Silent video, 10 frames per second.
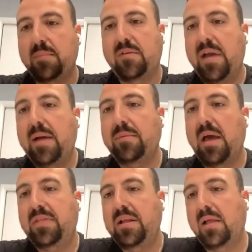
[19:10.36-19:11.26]
your
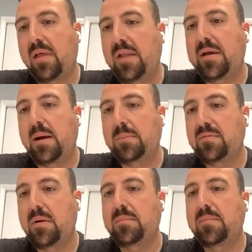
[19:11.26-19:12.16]
family. I think a lot of that
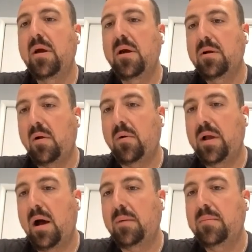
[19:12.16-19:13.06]
comes from
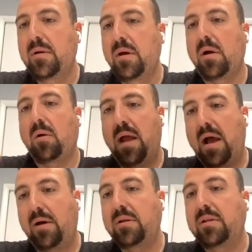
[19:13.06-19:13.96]
growing up
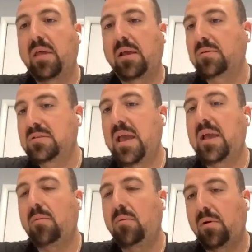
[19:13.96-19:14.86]
around, and like you were
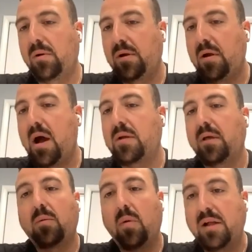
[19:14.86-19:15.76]
saying earlier on,
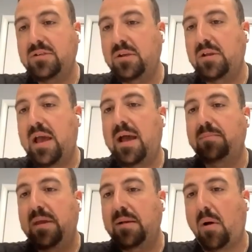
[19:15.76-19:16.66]
like watching your
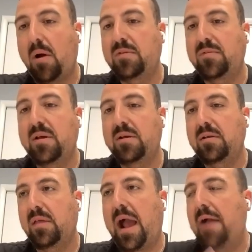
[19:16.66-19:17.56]
dad being part of it.
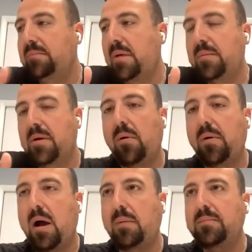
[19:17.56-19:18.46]
Like I remember
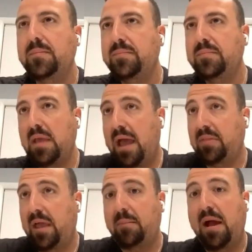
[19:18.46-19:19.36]
growing up
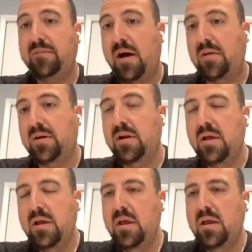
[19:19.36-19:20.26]
and like my father,